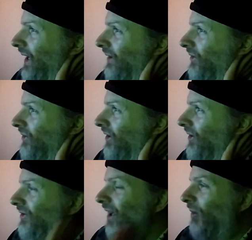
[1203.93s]

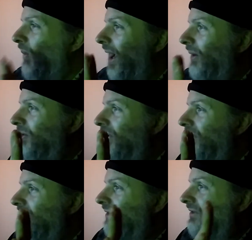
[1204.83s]
entities like
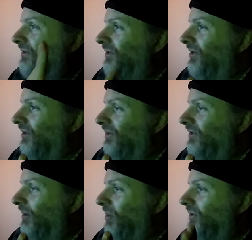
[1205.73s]
Wilding,
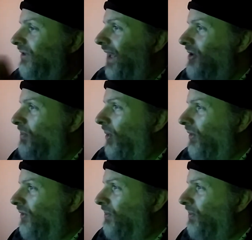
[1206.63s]
separate slash bonus.